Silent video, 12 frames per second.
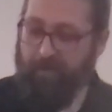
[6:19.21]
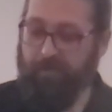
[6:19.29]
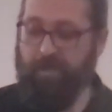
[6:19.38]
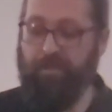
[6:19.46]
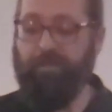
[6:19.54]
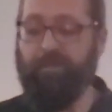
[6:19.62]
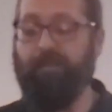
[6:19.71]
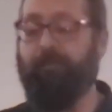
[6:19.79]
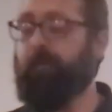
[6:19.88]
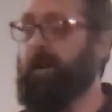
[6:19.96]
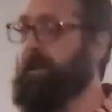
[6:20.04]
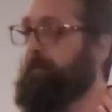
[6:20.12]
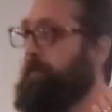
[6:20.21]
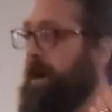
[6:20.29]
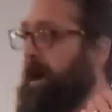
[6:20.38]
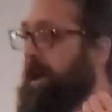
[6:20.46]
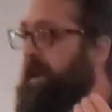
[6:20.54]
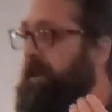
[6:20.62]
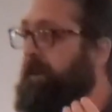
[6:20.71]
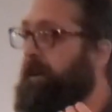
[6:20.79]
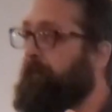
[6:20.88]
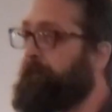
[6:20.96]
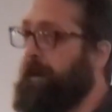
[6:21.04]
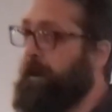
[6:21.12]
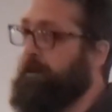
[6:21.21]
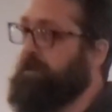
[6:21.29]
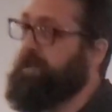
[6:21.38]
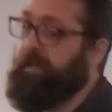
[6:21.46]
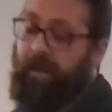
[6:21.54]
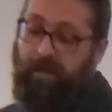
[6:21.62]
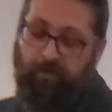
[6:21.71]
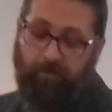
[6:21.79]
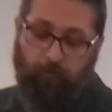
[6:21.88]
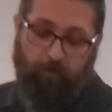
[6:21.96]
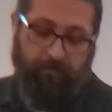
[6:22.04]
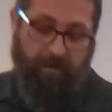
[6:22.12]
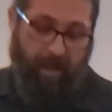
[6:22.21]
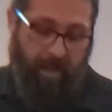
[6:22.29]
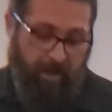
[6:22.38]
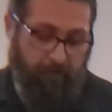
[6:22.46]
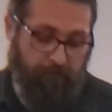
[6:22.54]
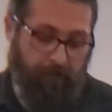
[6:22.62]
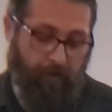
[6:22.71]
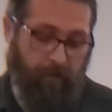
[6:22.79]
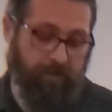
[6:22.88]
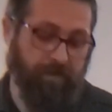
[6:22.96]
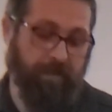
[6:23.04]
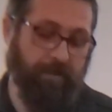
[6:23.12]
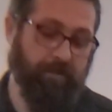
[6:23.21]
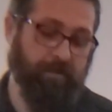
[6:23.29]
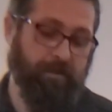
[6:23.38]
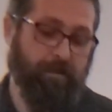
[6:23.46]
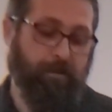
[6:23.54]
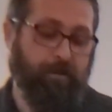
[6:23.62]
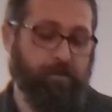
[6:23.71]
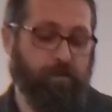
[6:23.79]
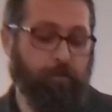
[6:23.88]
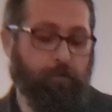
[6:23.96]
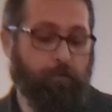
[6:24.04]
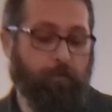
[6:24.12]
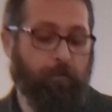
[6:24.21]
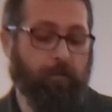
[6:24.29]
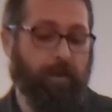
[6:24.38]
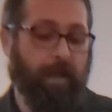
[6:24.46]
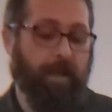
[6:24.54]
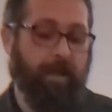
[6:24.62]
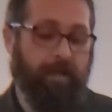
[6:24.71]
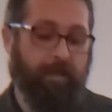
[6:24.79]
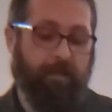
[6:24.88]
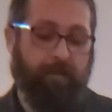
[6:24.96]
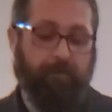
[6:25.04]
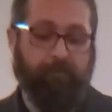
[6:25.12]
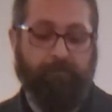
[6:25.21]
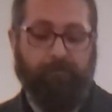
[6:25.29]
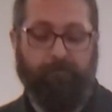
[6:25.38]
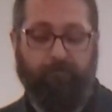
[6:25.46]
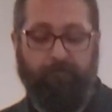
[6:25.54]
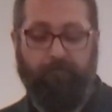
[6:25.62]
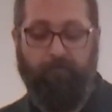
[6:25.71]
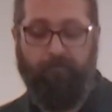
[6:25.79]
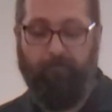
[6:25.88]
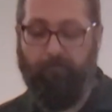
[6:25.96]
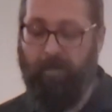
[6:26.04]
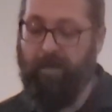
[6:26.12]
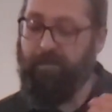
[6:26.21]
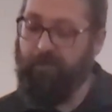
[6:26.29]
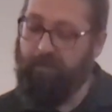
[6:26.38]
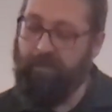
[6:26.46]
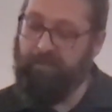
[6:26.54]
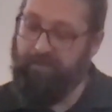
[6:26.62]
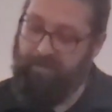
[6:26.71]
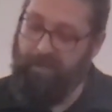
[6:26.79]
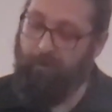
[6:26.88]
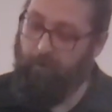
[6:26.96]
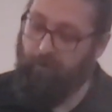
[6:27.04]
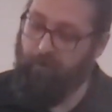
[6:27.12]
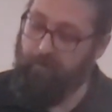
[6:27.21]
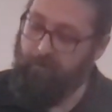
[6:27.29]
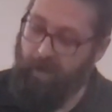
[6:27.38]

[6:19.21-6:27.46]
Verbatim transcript: Jesus is invited by a Pharisee, actually one of the head Pharisees, to a basically a dinner